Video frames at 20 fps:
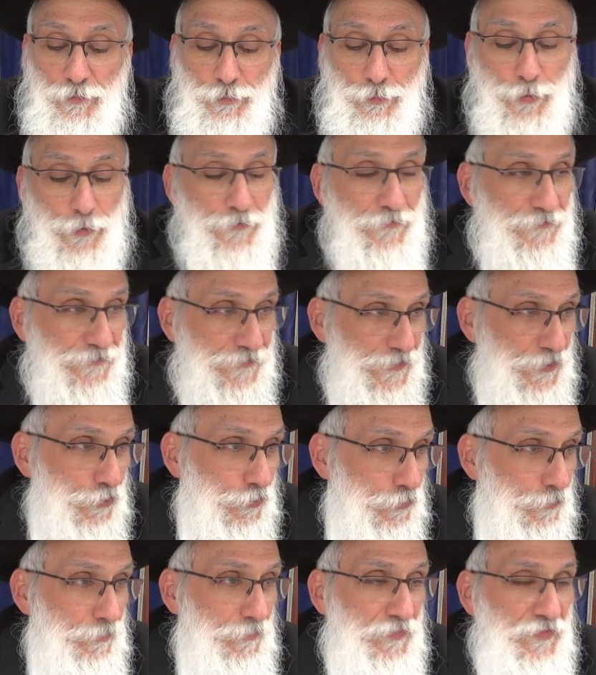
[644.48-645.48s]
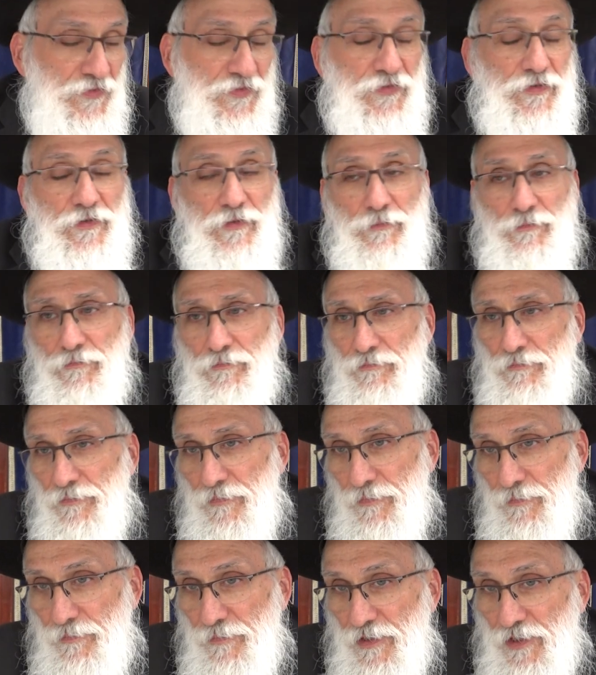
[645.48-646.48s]
perfumes,
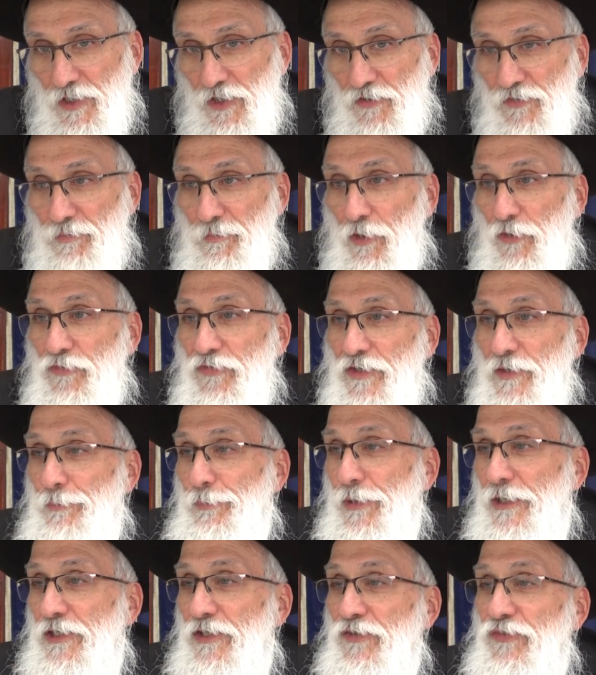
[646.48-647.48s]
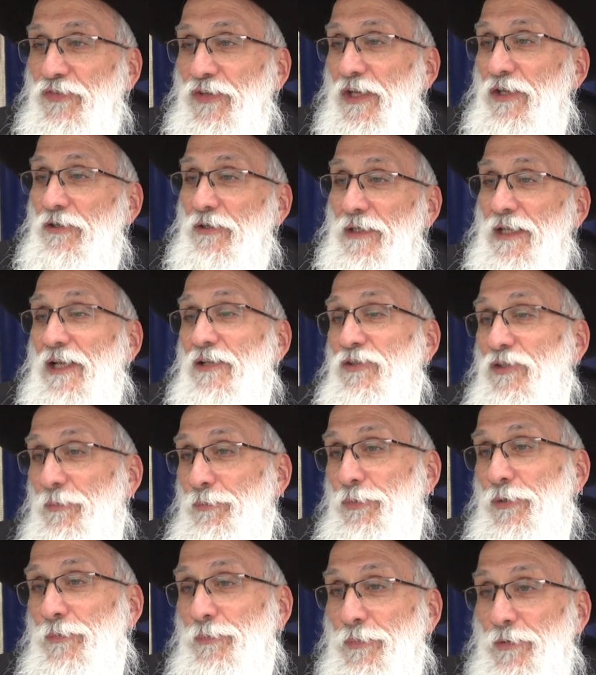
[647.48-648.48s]
because most opinions say you're allowed to
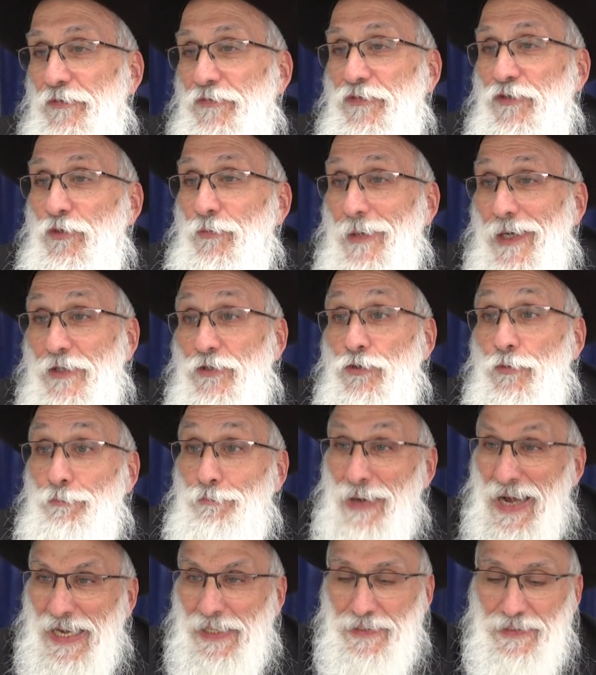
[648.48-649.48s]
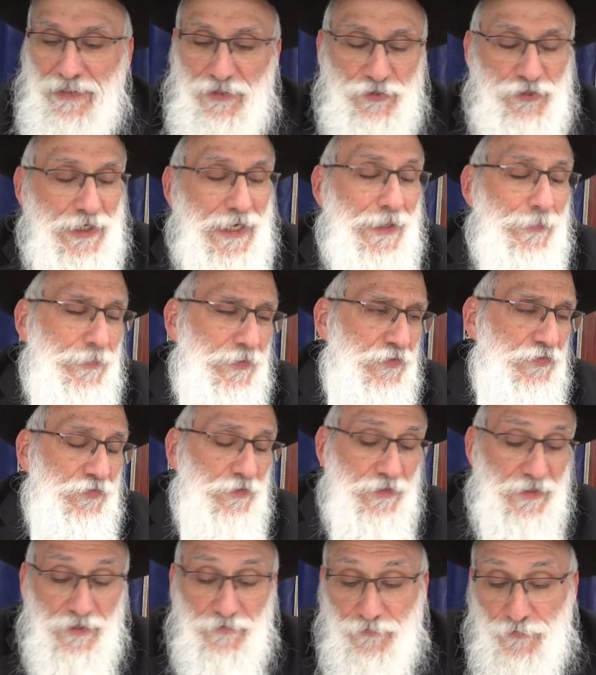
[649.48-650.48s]
put perfume on your body on Shabbos,
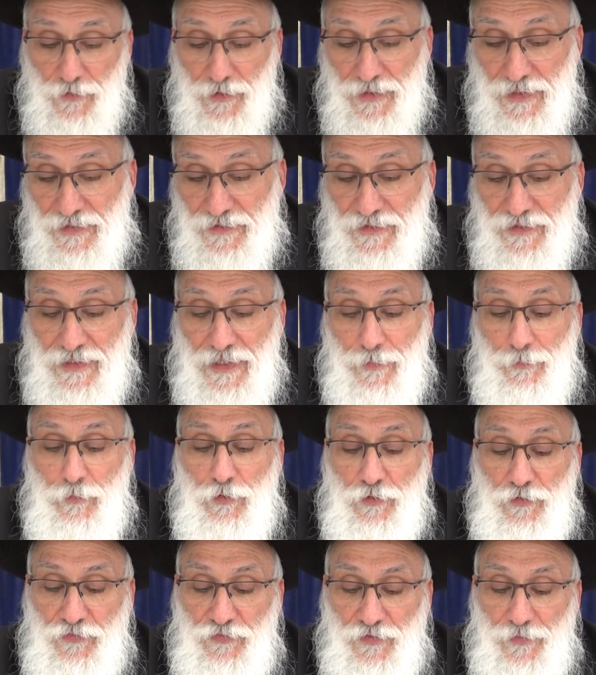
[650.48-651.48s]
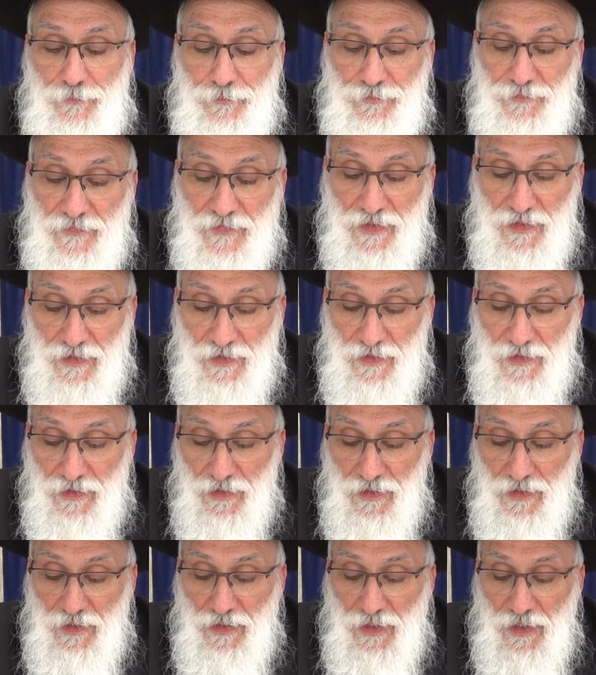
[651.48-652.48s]
so therefore, again, they're not muksa.
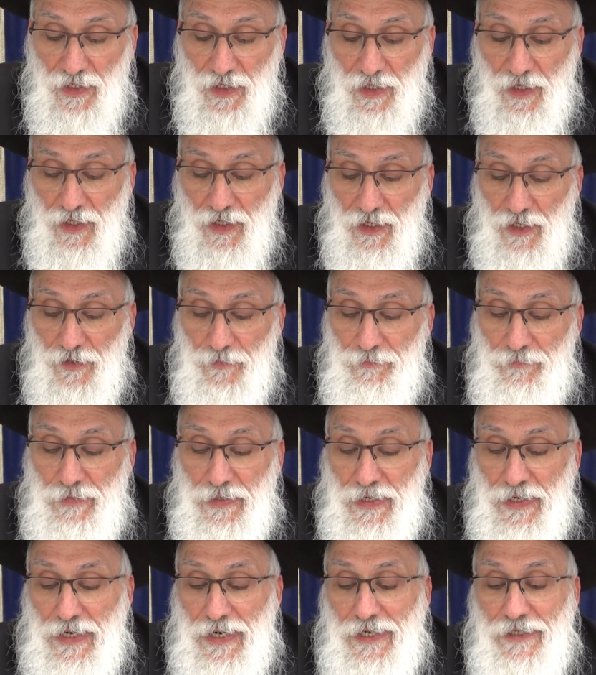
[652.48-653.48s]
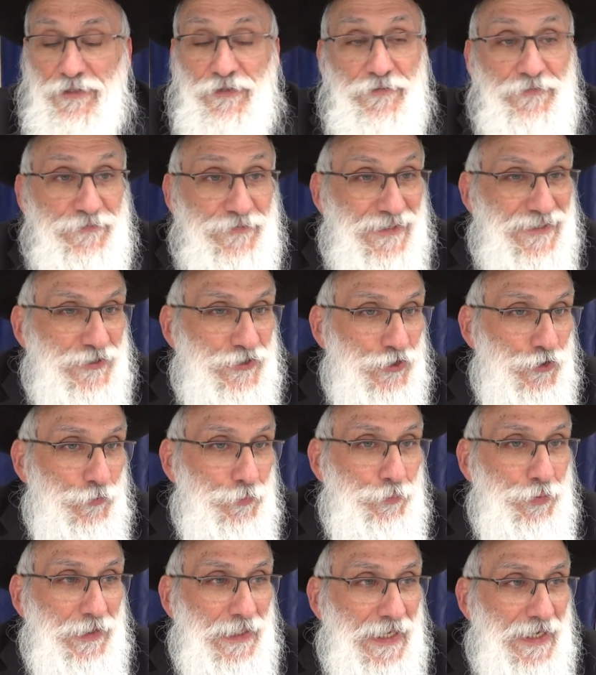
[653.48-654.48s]
Um, artificial
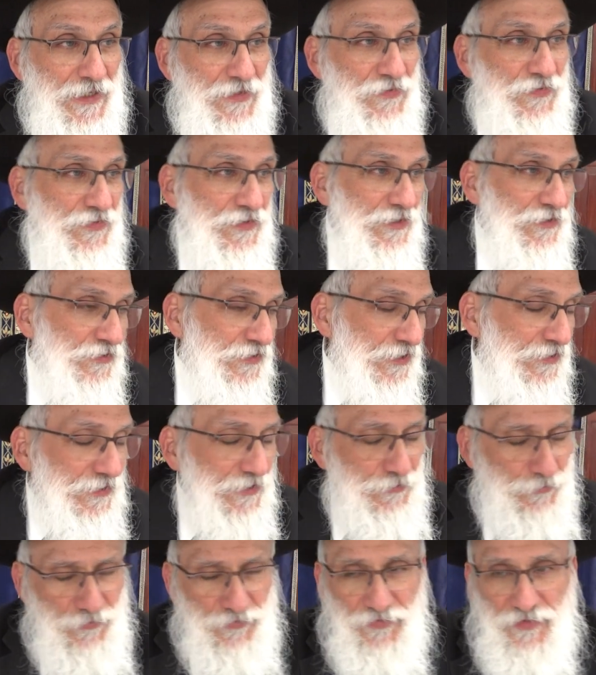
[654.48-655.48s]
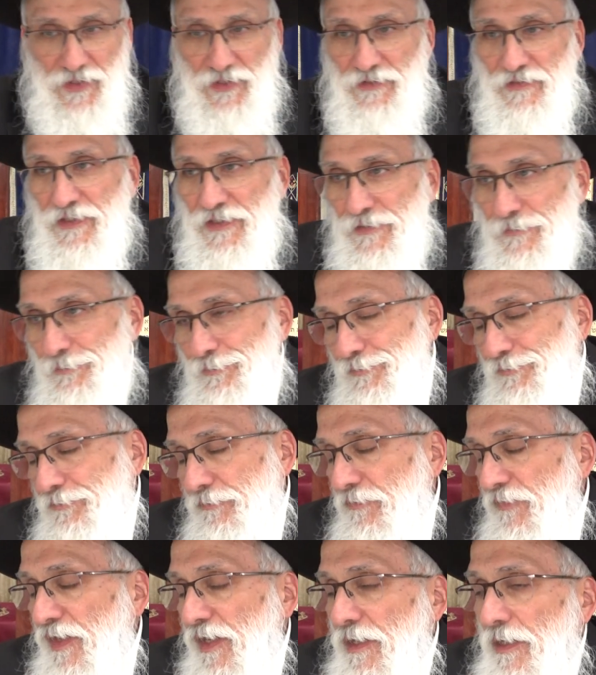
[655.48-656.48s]
plants is an interesting thing.
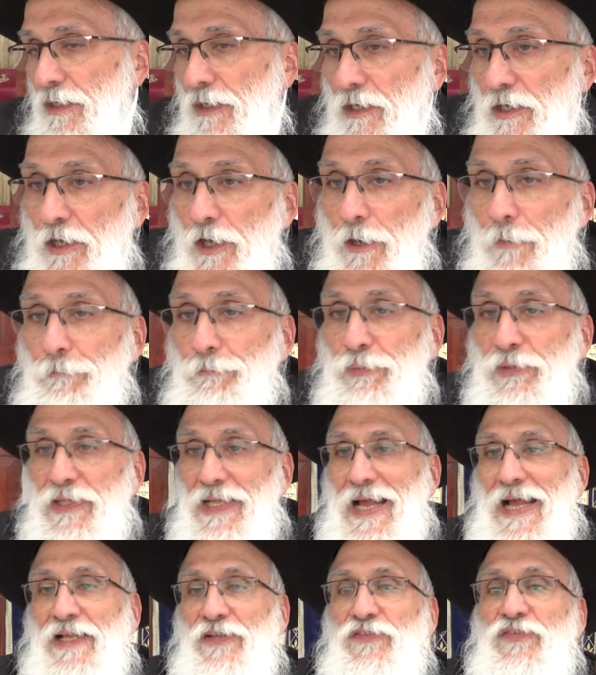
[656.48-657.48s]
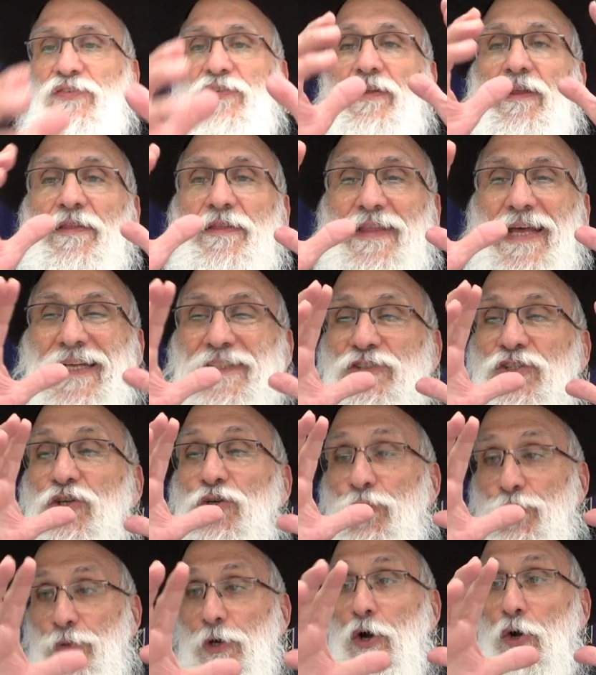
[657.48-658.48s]
Plants that
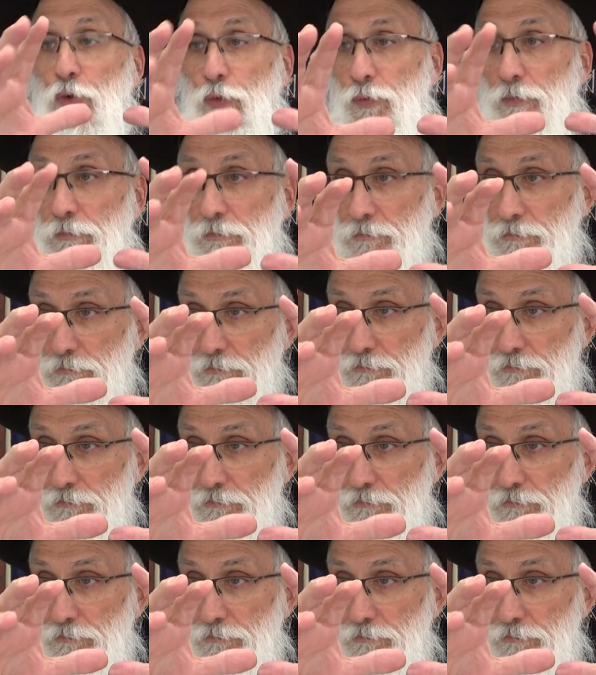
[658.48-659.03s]
grow,